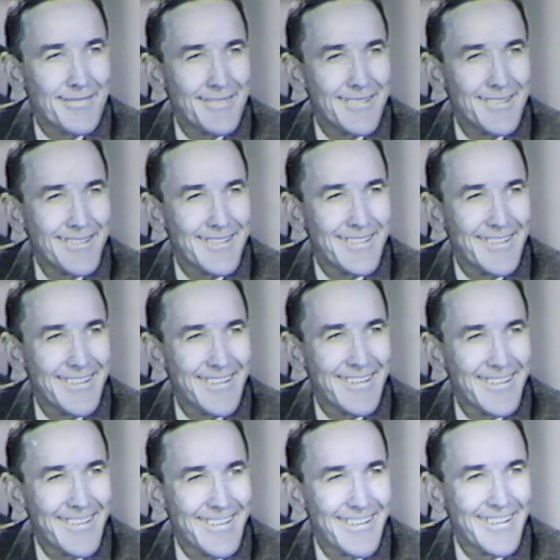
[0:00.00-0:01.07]
we weren't glad
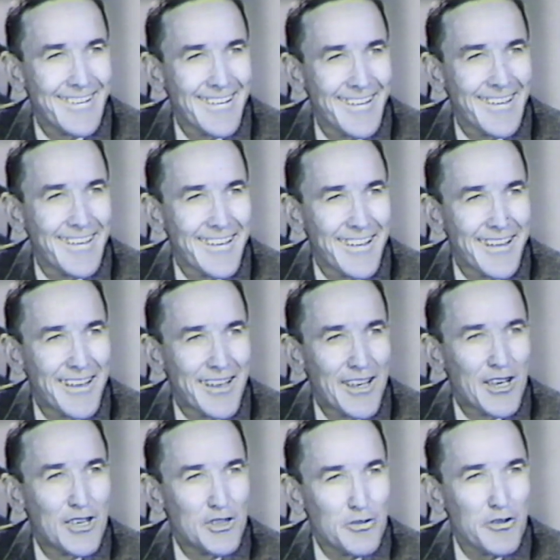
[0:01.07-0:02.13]
to see them go.
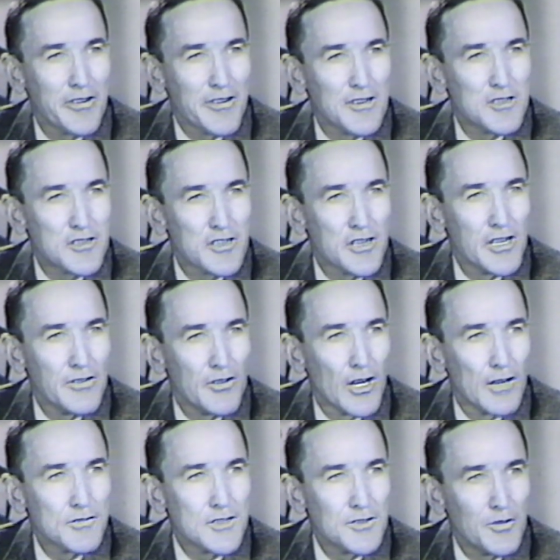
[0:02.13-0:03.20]
You were a
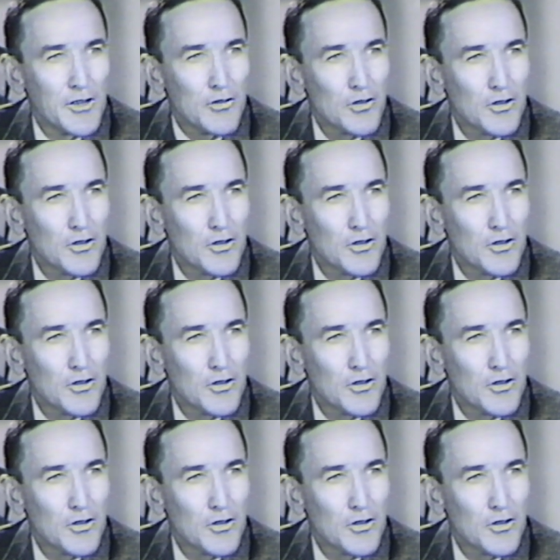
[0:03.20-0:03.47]
reserve officer,